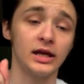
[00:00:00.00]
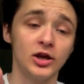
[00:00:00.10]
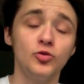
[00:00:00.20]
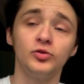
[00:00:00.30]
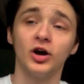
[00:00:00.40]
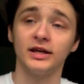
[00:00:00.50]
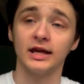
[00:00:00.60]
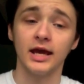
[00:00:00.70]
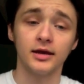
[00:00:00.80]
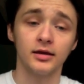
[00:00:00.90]
a Noble Knight
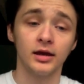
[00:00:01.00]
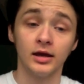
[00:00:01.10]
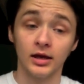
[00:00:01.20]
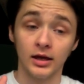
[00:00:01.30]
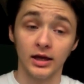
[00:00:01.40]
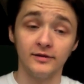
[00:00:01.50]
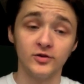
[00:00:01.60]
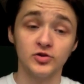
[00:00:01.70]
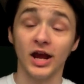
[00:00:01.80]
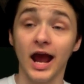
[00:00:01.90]
deck in future.